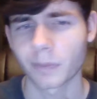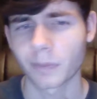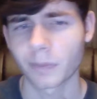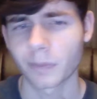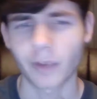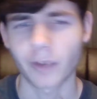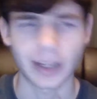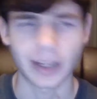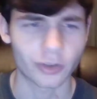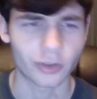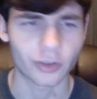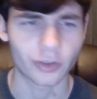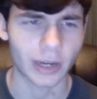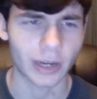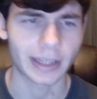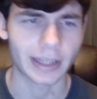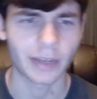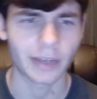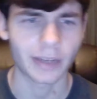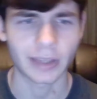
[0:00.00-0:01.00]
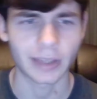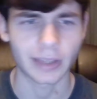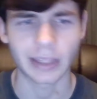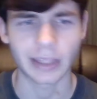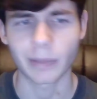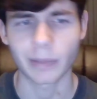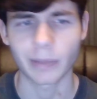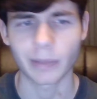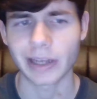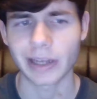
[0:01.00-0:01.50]
fighting a dragon and everything,
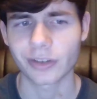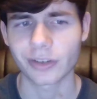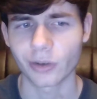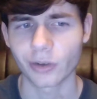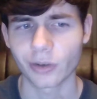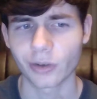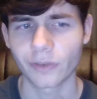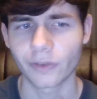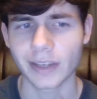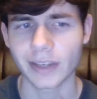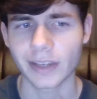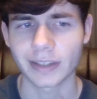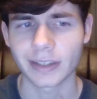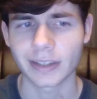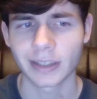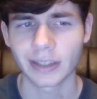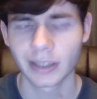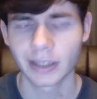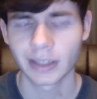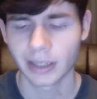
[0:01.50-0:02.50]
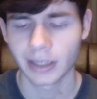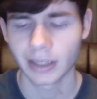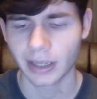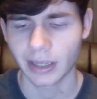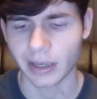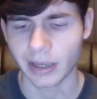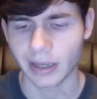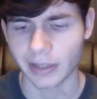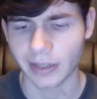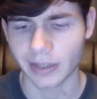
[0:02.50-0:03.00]
they managed to defeat
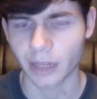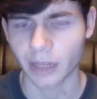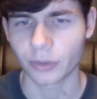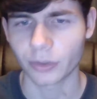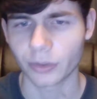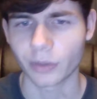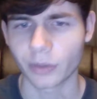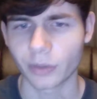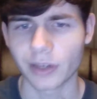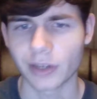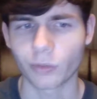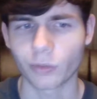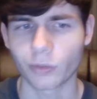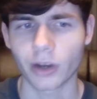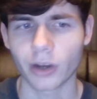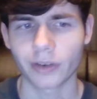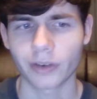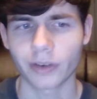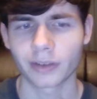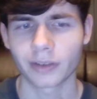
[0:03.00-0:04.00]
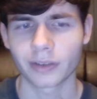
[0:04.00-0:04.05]
the Elemental Mage of Water.